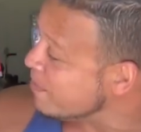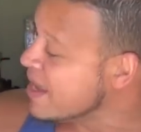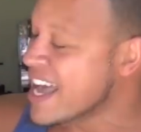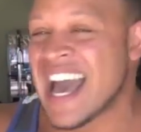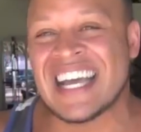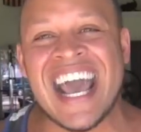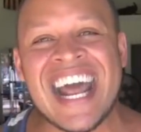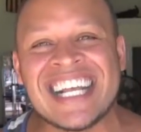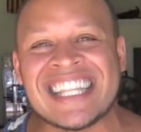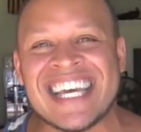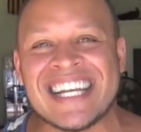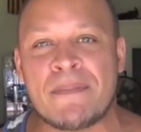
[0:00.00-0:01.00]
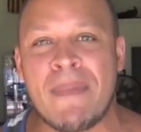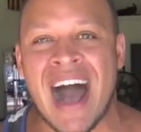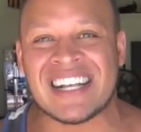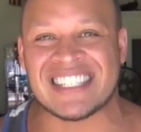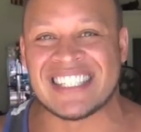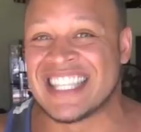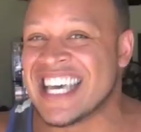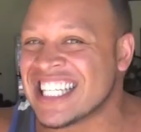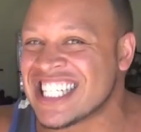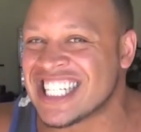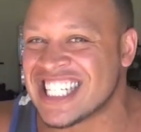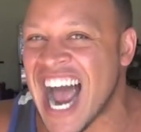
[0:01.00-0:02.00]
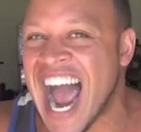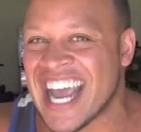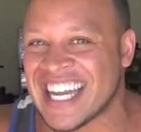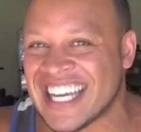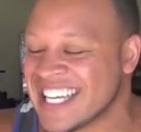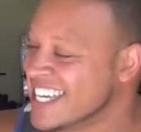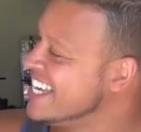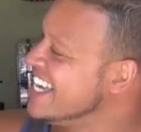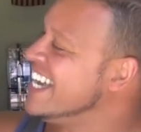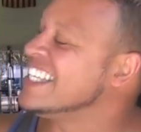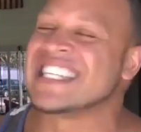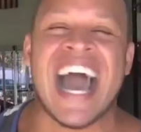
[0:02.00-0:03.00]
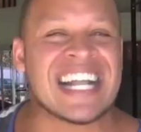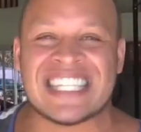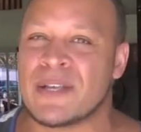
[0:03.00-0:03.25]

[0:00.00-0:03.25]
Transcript: And anything in a box this shiny has got